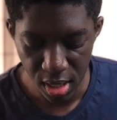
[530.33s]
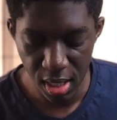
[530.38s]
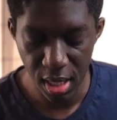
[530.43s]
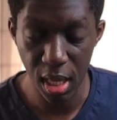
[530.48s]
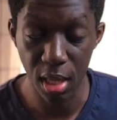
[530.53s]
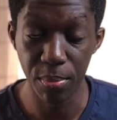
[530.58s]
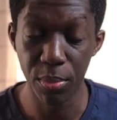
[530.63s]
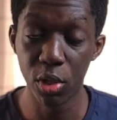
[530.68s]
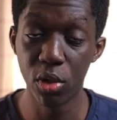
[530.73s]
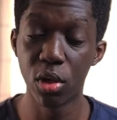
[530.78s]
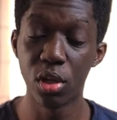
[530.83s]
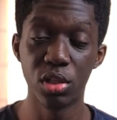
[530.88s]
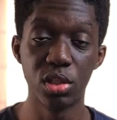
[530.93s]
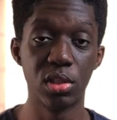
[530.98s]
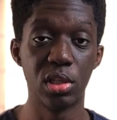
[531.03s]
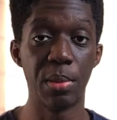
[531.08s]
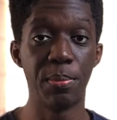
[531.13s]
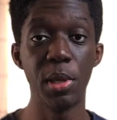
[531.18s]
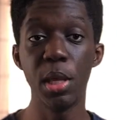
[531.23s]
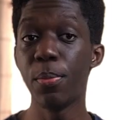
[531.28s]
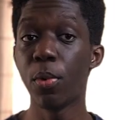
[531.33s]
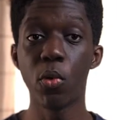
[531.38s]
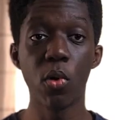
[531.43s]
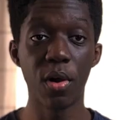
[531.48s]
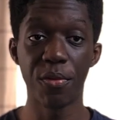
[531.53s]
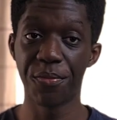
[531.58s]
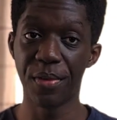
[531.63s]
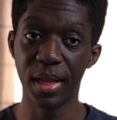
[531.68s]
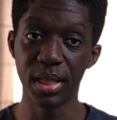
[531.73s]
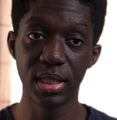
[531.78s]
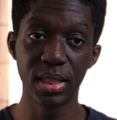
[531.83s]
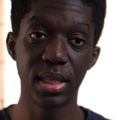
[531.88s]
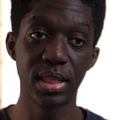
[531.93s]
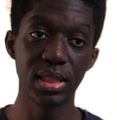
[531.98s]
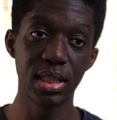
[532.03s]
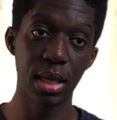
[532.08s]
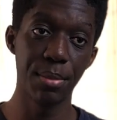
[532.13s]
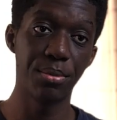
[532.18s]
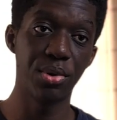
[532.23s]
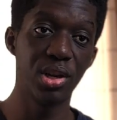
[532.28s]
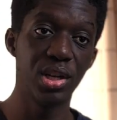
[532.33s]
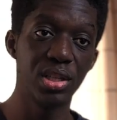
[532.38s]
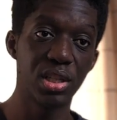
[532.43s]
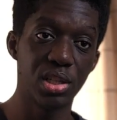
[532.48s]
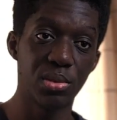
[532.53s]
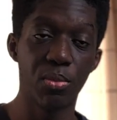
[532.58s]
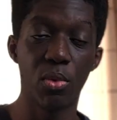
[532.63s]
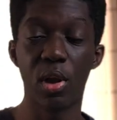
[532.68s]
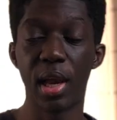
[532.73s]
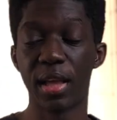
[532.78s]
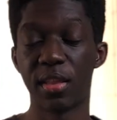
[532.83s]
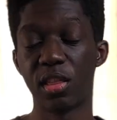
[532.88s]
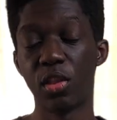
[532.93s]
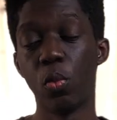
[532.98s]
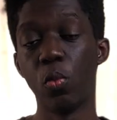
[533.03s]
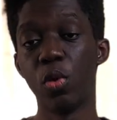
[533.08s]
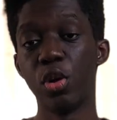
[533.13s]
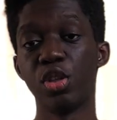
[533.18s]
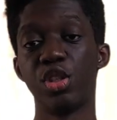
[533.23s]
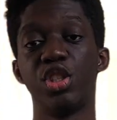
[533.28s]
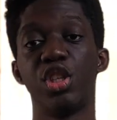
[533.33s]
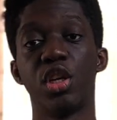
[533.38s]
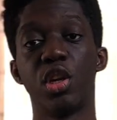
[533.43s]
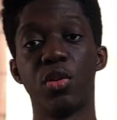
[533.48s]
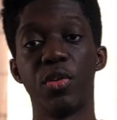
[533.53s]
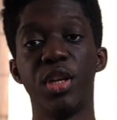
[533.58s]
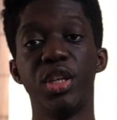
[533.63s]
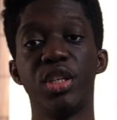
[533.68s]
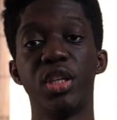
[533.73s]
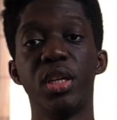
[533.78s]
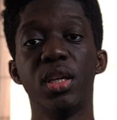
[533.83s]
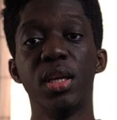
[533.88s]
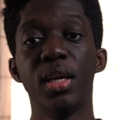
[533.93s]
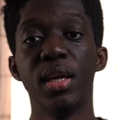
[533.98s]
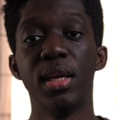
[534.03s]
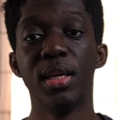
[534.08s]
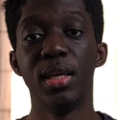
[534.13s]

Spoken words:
And because the people who are fighting against emperors is more like the worst generation,